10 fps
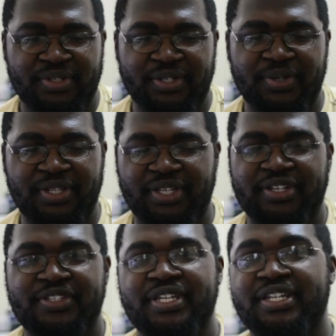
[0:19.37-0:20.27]
It really
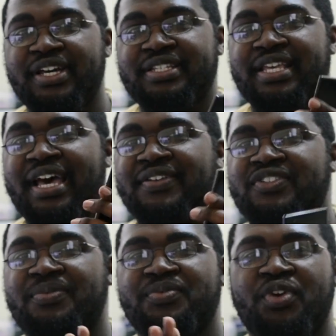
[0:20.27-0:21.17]
is. It does have
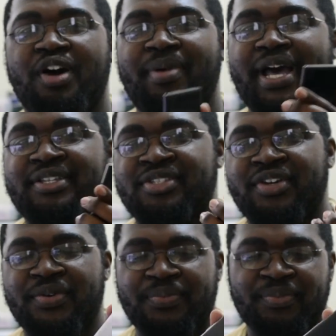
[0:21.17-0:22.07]
some drawbacks
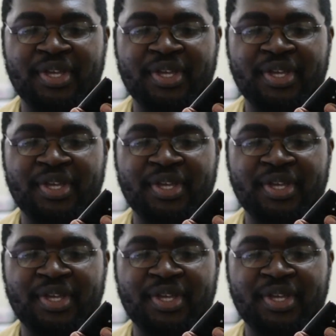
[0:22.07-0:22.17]
though,